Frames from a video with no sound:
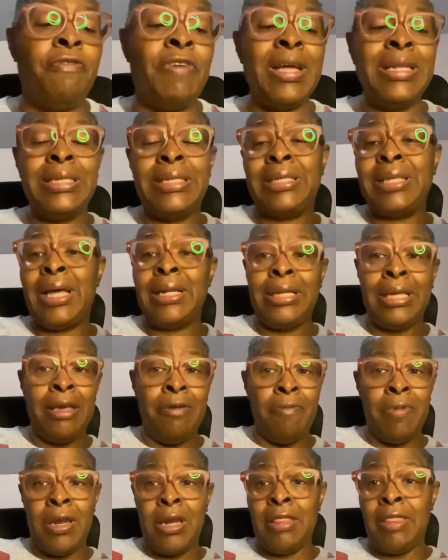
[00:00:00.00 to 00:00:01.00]
if I decide to
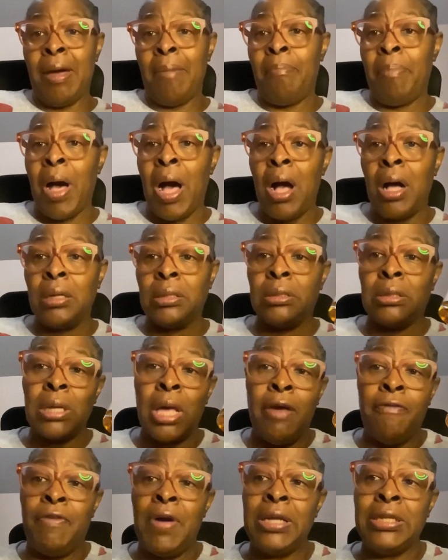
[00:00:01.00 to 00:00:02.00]
get rid of that box,
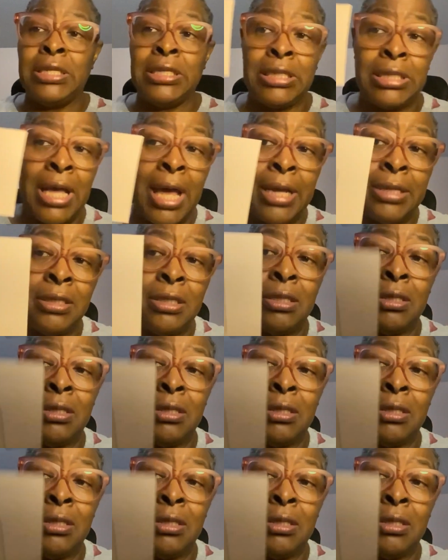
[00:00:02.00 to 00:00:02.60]
if I decide